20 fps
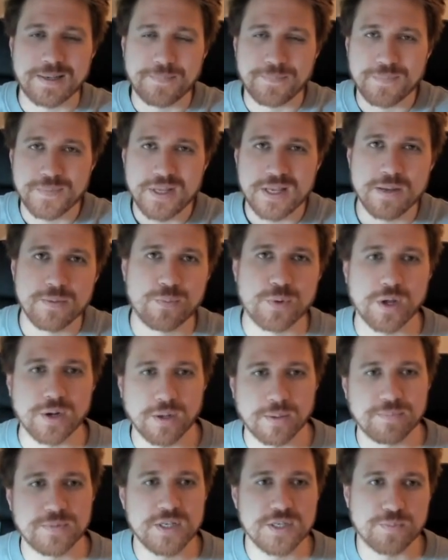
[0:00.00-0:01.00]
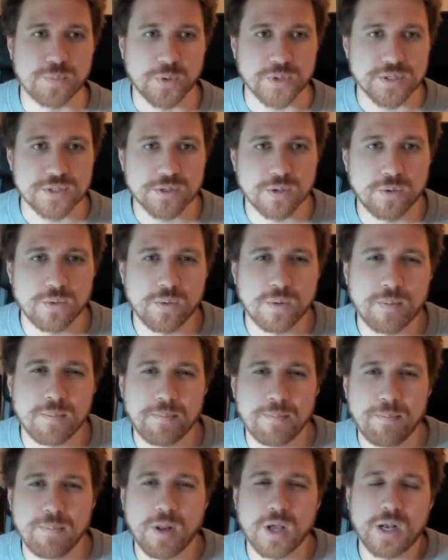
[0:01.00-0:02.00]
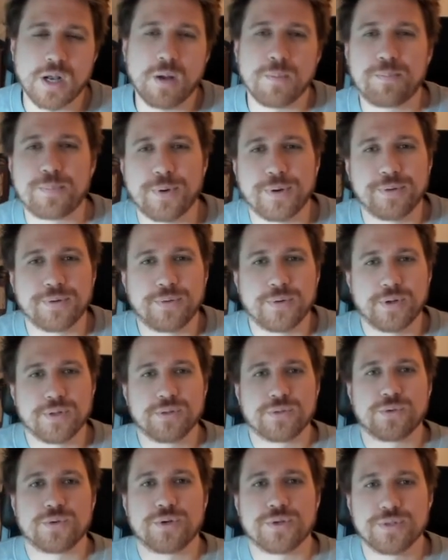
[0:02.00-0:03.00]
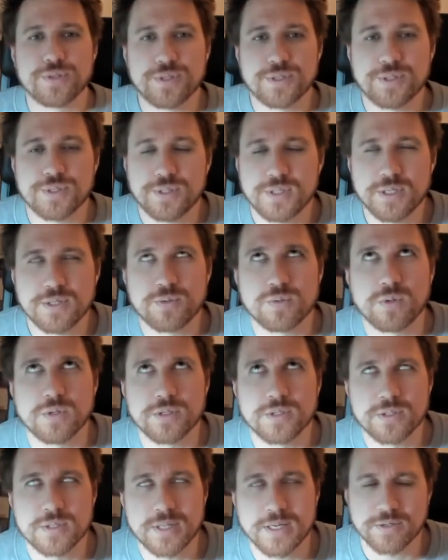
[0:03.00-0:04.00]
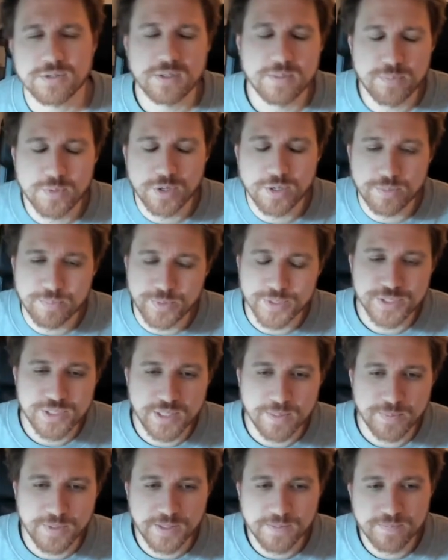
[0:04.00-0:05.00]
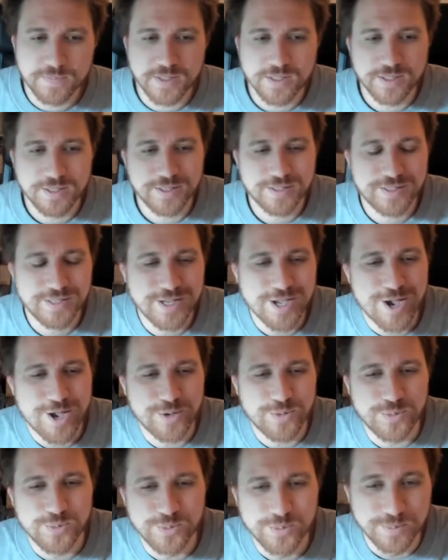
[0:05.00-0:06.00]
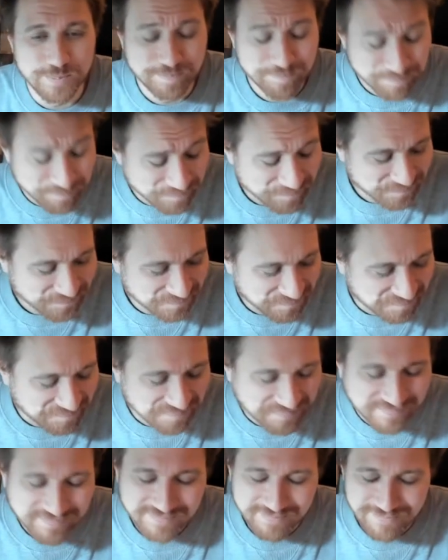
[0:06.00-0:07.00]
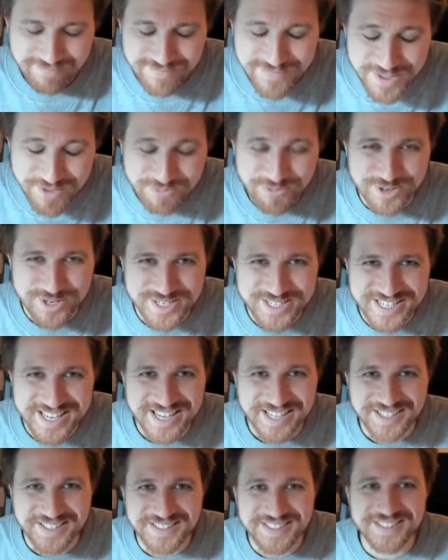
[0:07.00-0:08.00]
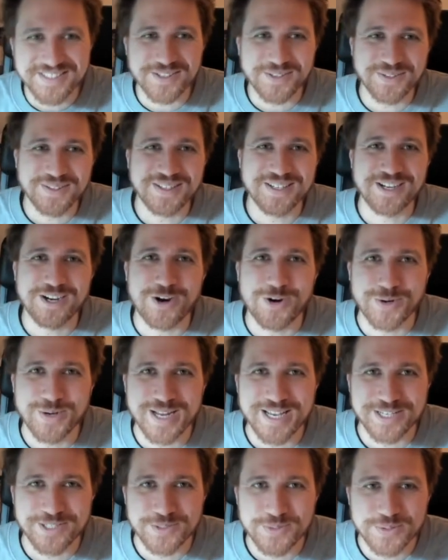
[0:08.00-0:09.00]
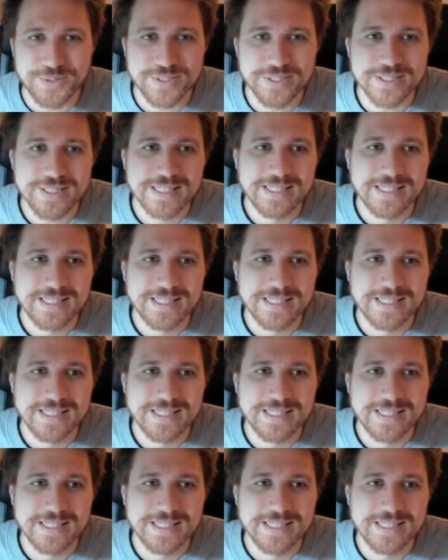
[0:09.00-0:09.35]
He brought up these points. So block out Plunder Run turns. This was actually brought up by Jimmy, the guy who finished second on our nationals.